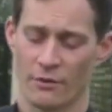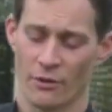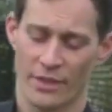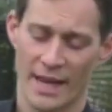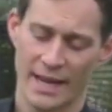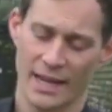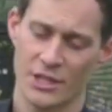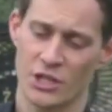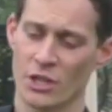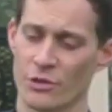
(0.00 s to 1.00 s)
For that I
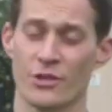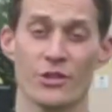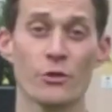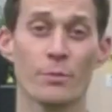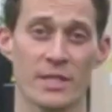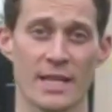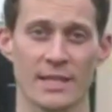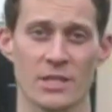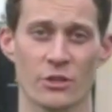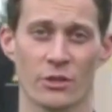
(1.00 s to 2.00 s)
chose the super
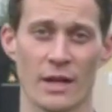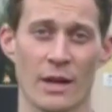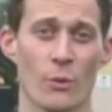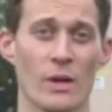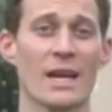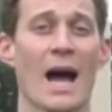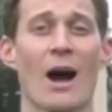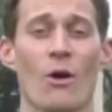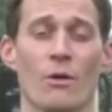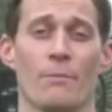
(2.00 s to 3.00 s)
sensor and will
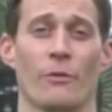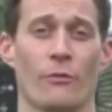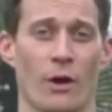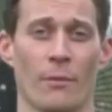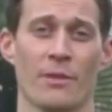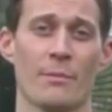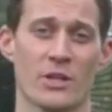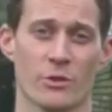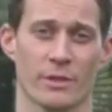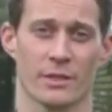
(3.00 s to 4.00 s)
now perform the
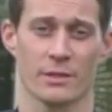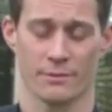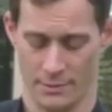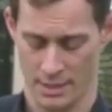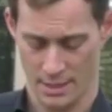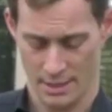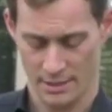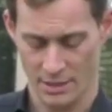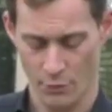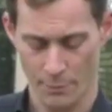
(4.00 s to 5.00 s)
measurement.
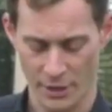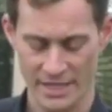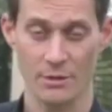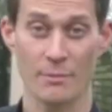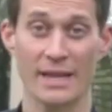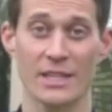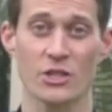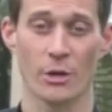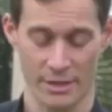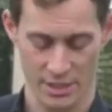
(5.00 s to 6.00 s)
So we press on
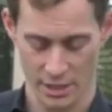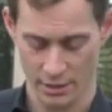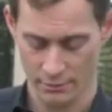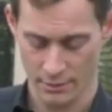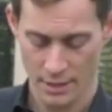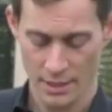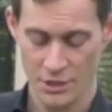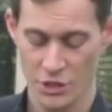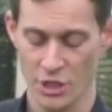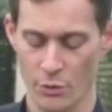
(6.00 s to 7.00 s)

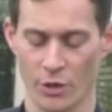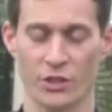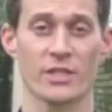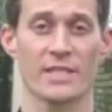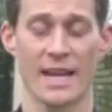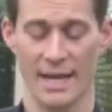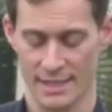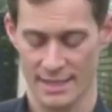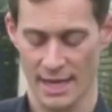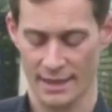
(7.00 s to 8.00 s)
magnetometer. Do you want to
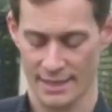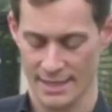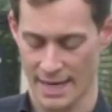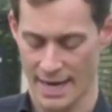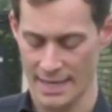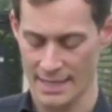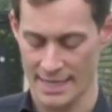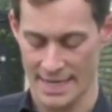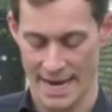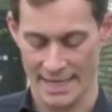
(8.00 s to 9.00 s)
start the scan?
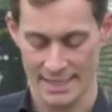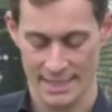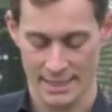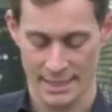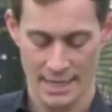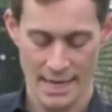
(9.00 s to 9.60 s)
Yes.